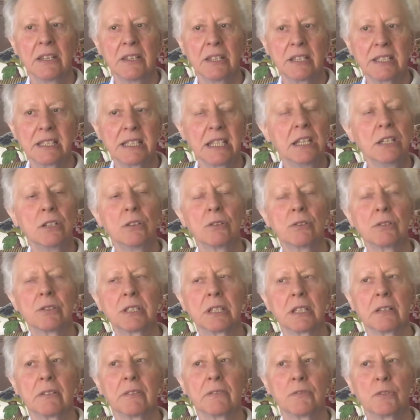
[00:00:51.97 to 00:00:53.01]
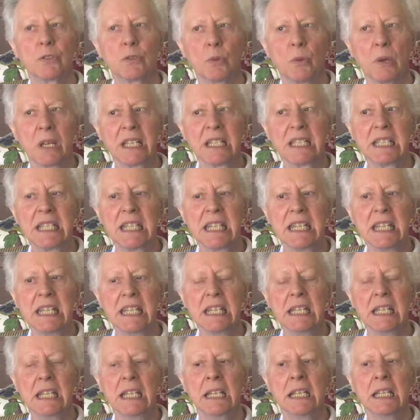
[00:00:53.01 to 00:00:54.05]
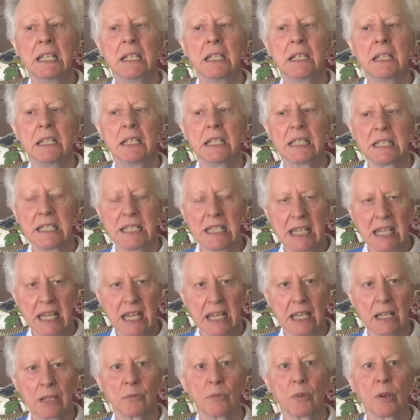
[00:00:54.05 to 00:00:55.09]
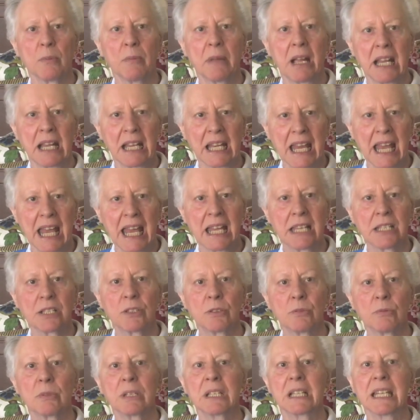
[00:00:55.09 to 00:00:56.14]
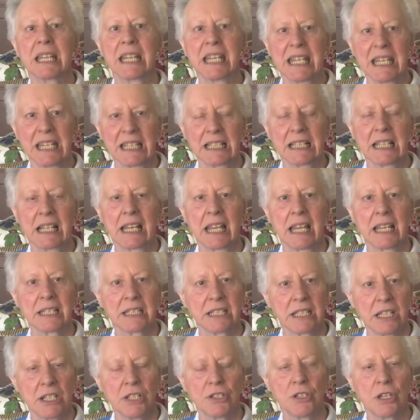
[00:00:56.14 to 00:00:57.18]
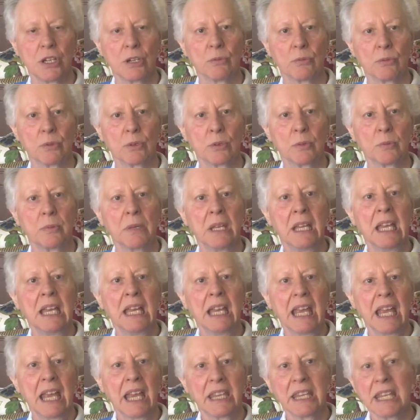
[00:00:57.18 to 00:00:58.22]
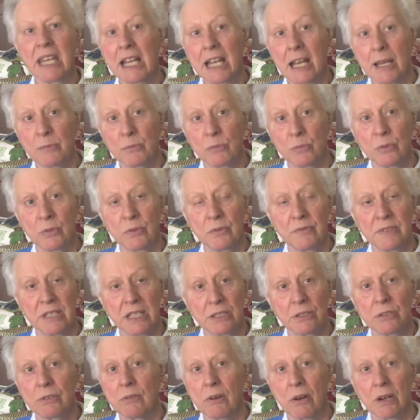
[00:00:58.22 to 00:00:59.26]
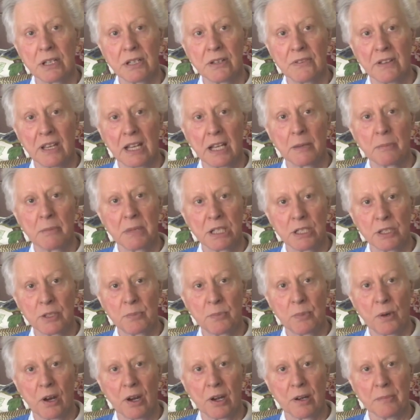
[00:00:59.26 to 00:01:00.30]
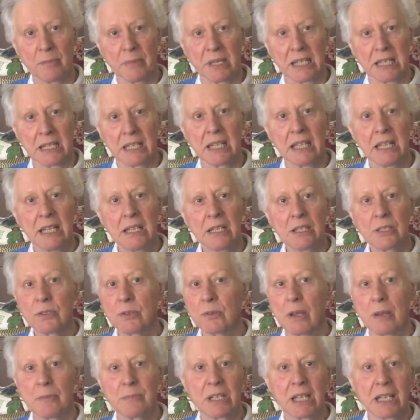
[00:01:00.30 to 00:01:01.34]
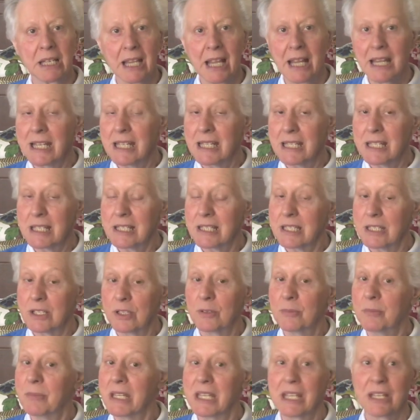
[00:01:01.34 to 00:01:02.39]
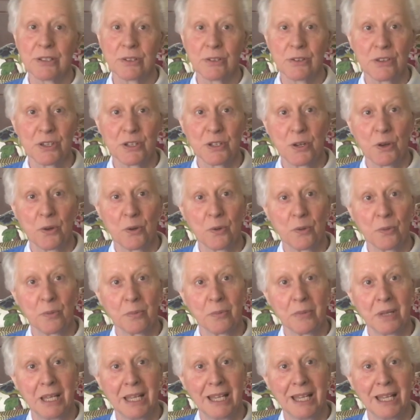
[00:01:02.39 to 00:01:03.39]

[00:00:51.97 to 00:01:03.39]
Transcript: the seniors of 2010 were my last really in-class teaching group, and then I moved into our development department. So I'm delighted to still be under the dome.